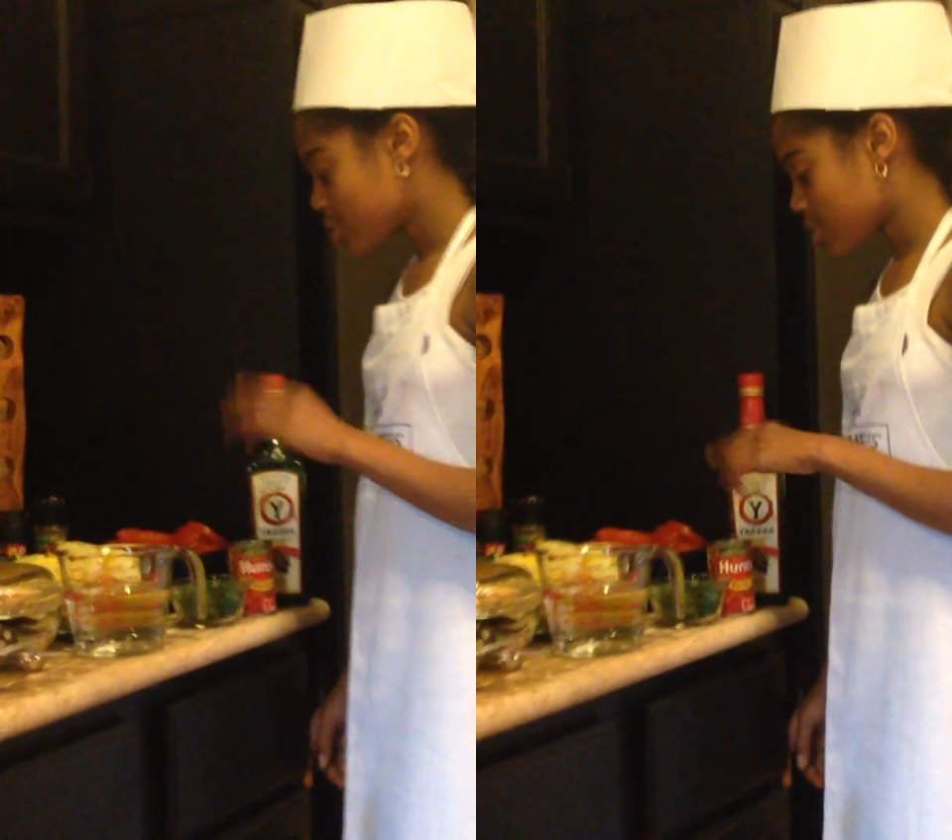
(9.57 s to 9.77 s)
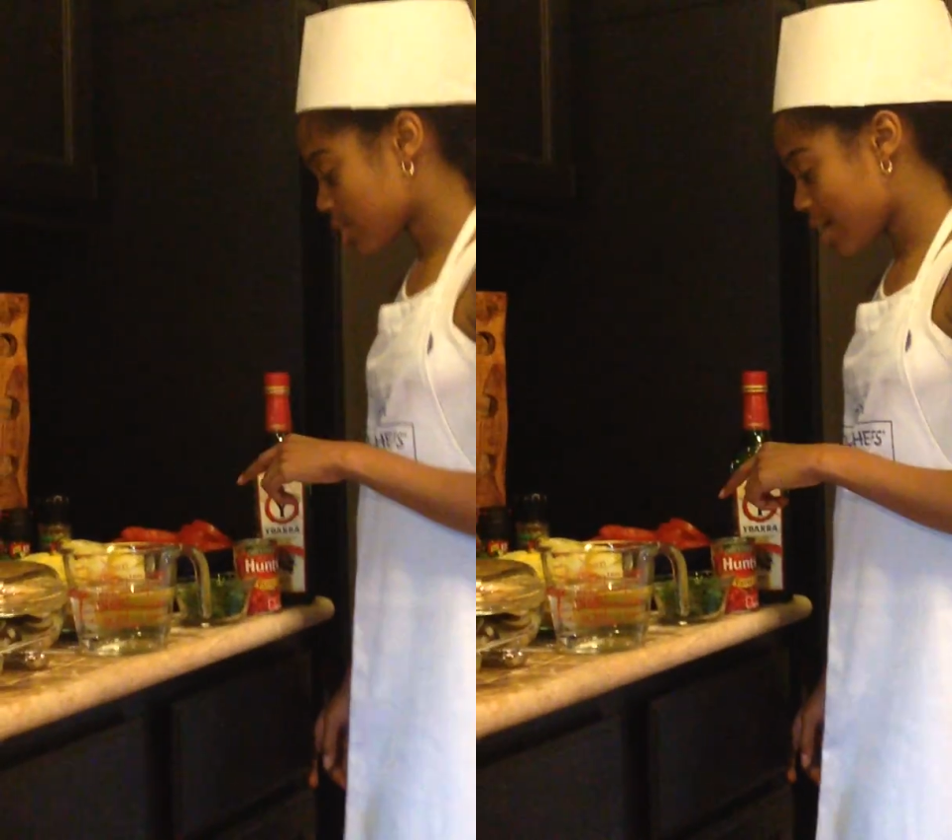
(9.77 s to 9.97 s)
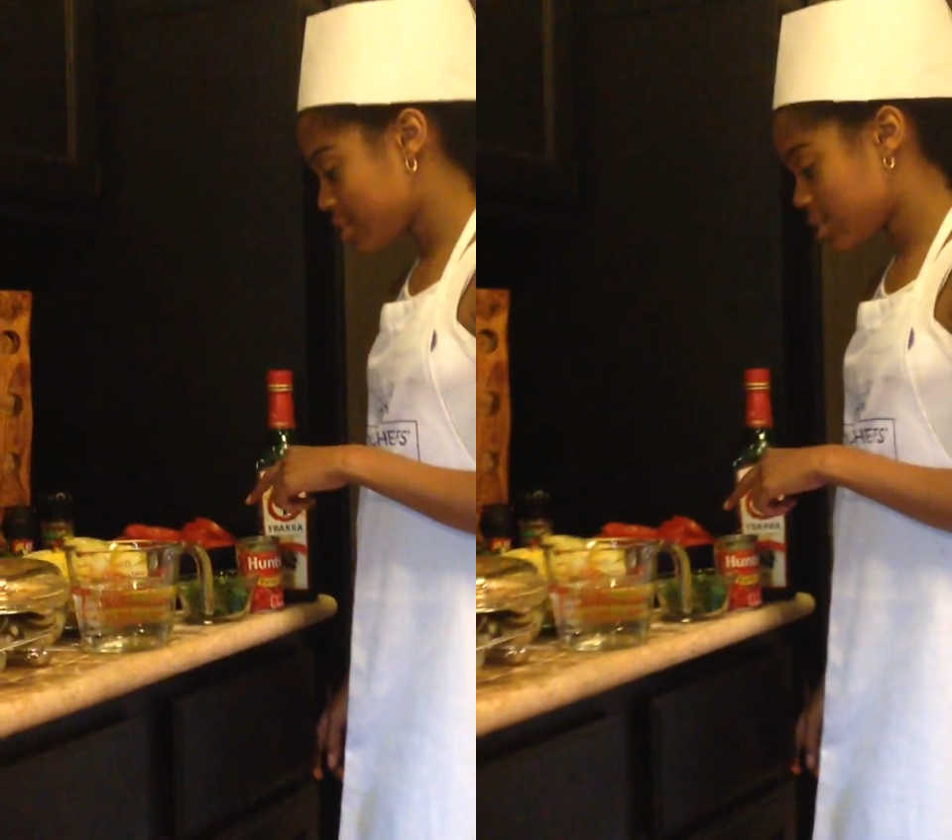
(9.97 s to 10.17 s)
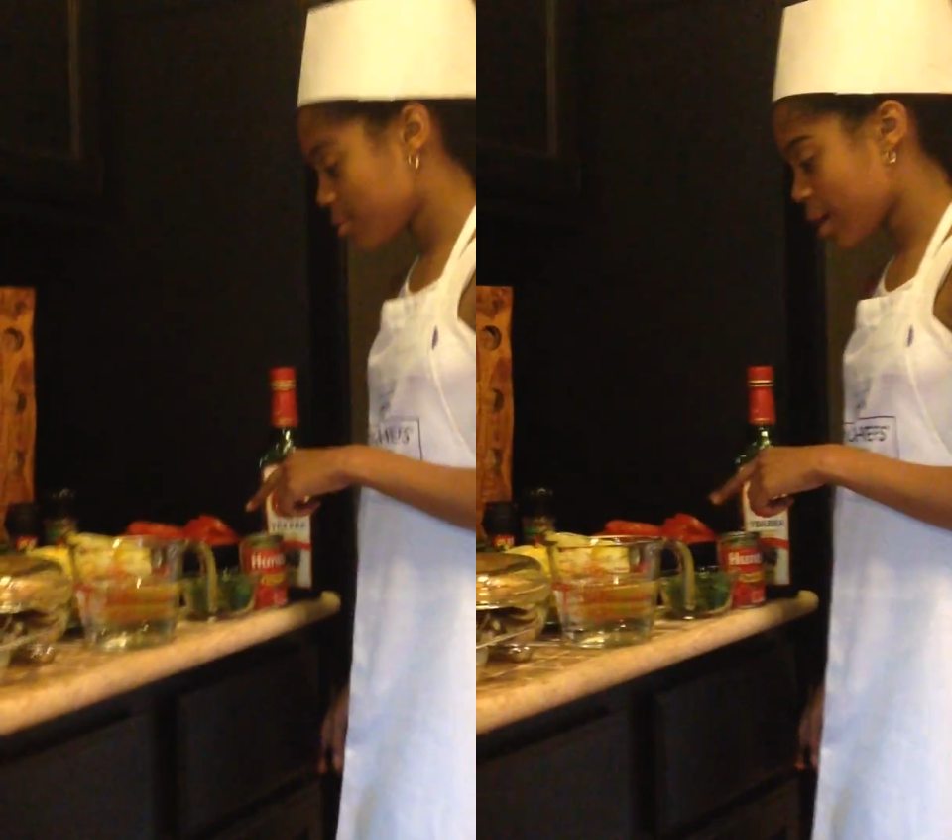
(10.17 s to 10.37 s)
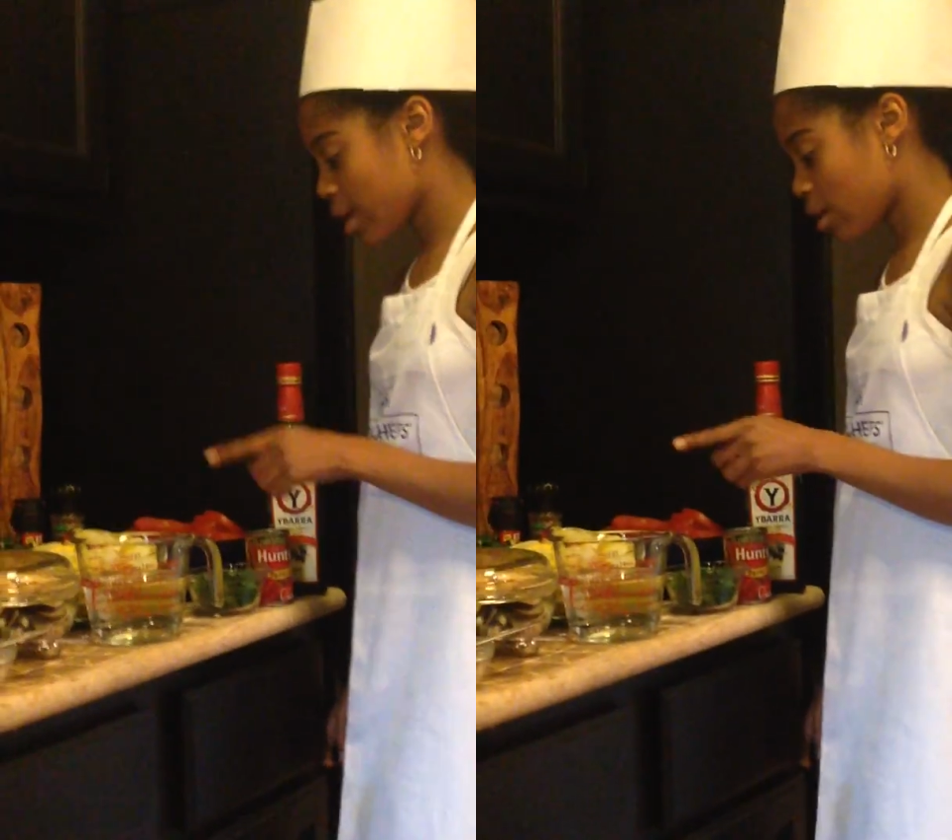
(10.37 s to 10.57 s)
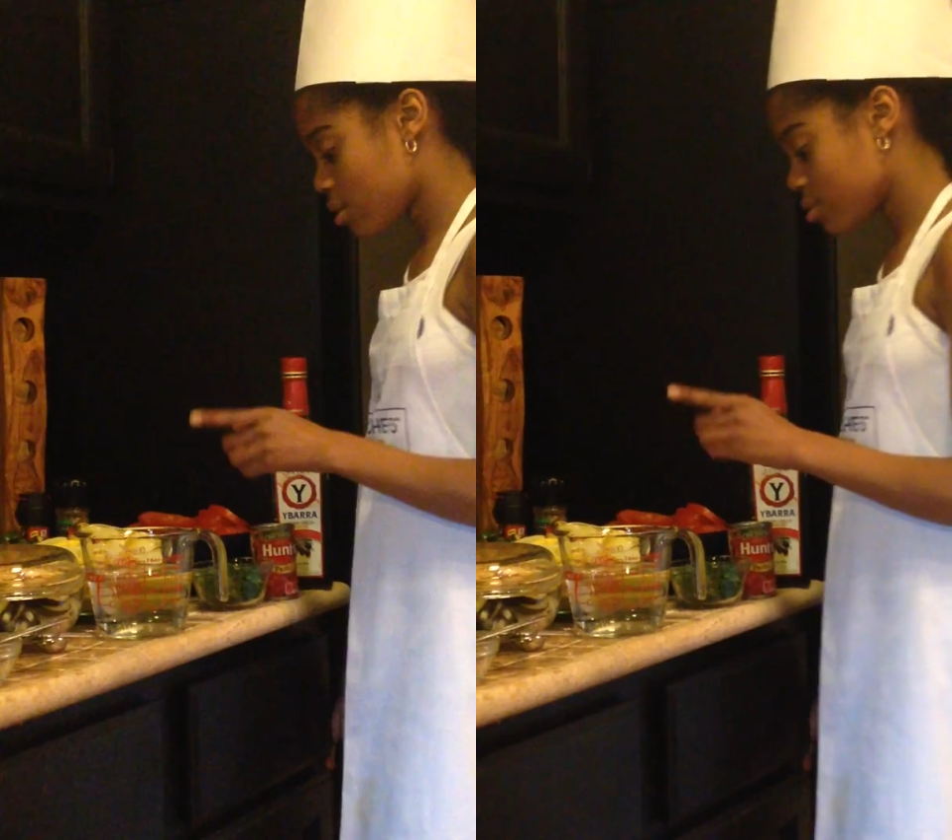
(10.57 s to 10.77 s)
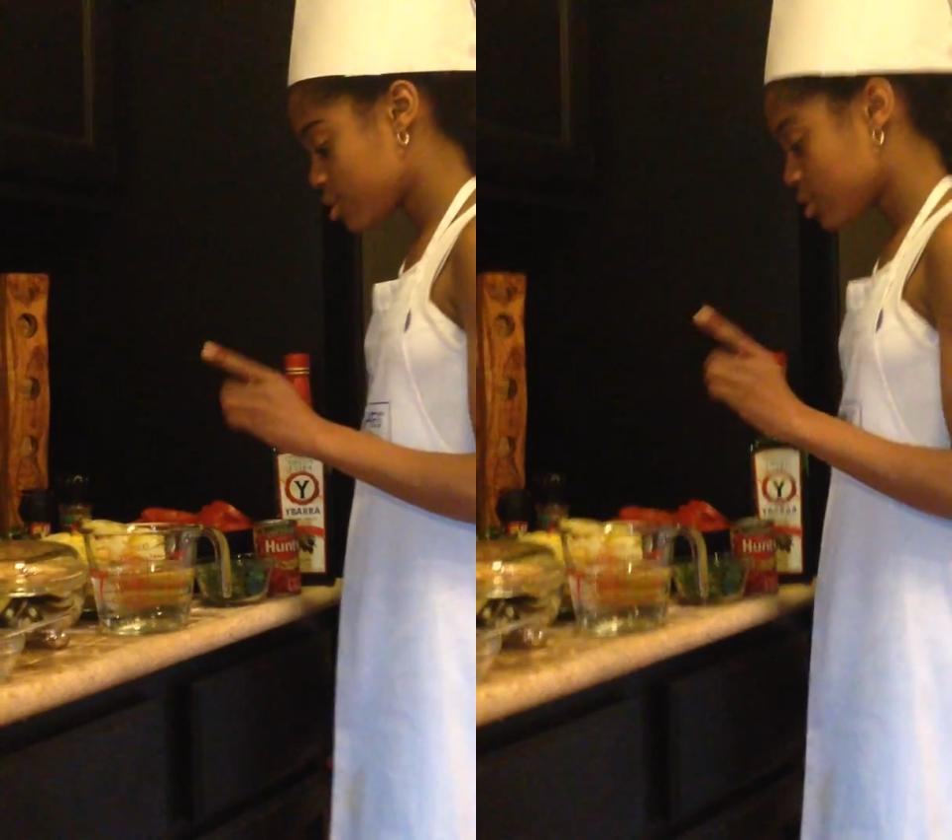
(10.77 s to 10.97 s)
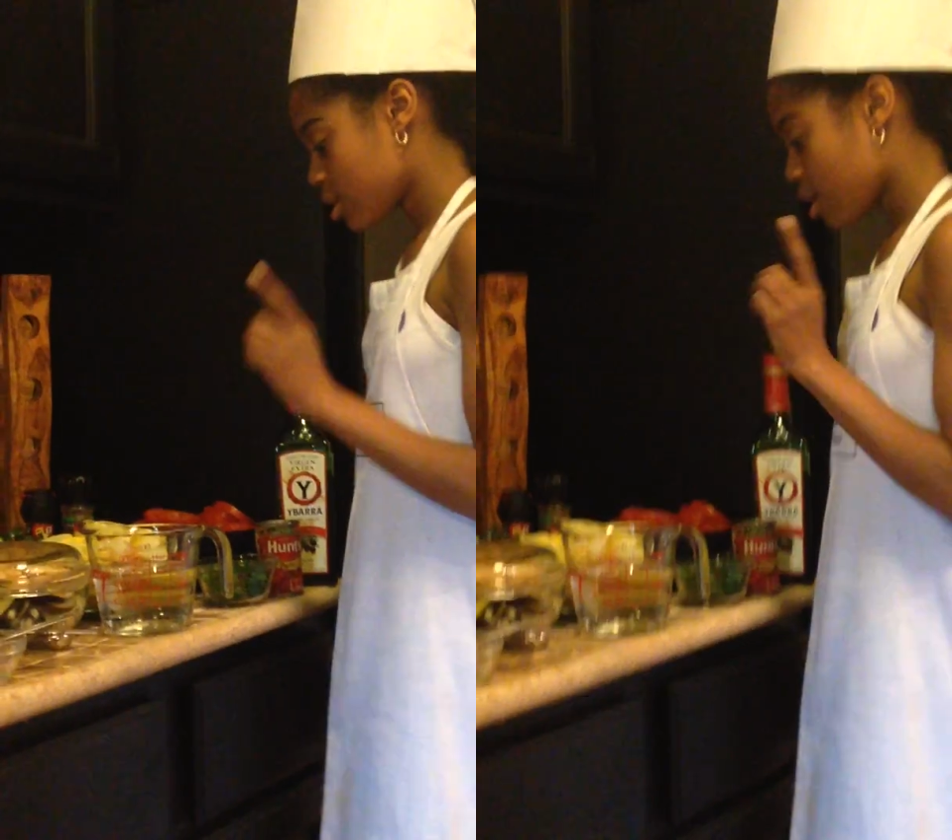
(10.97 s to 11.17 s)
sliced
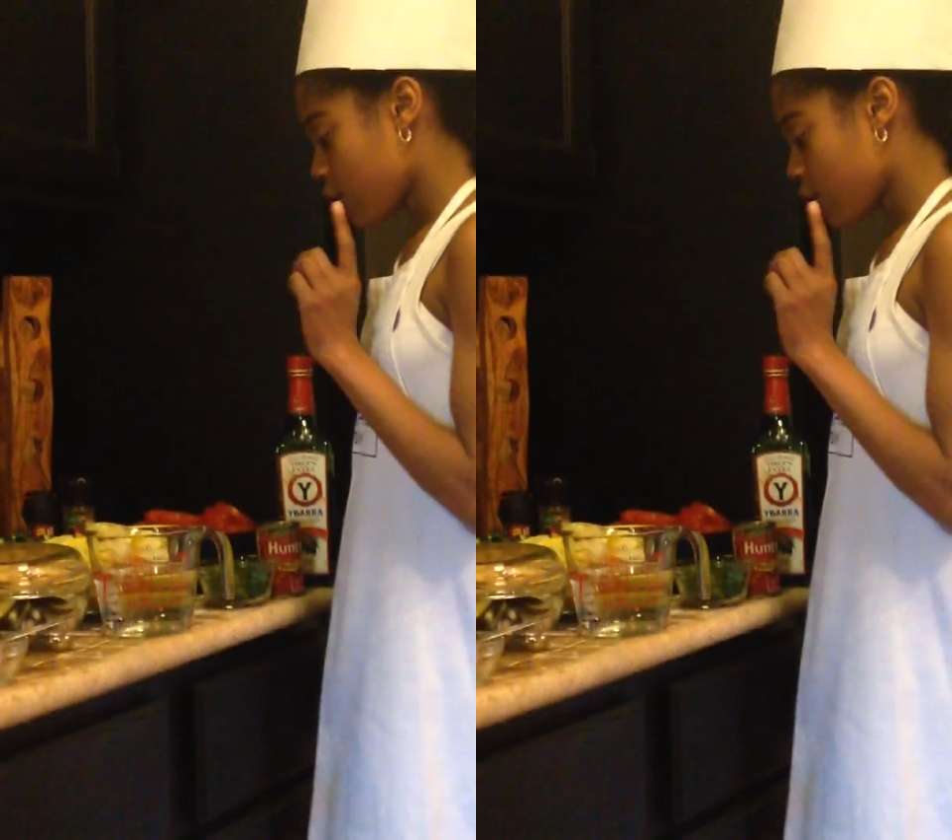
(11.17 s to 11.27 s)
tomatoes,